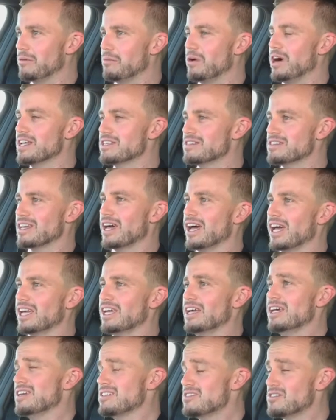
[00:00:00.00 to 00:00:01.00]
I might say.
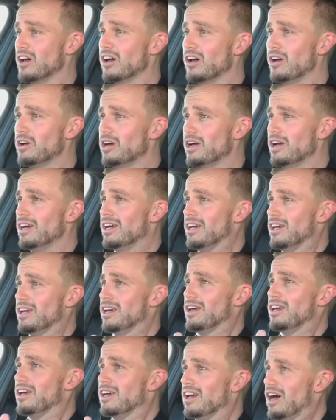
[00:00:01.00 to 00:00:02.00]
So
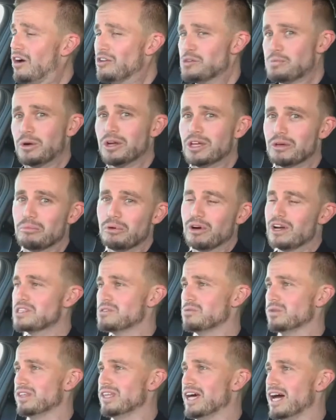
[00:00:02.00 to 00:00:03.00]
I was pretty
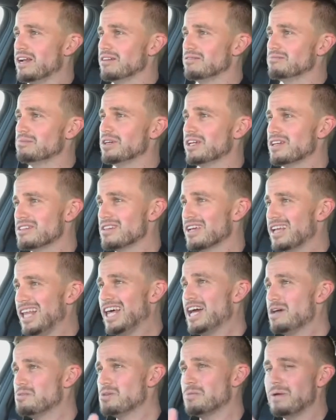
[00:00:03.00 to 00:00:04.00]
impressed with that because it
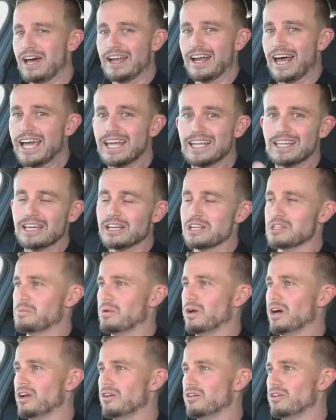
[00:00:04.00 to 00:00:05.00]
claims about 8 litres
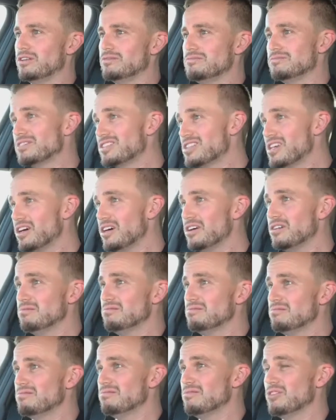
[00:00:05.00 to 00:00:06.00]
per 100, so
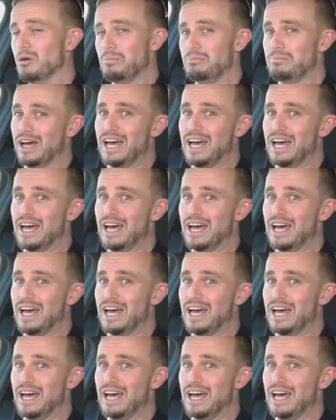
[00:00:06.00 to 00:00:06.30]
not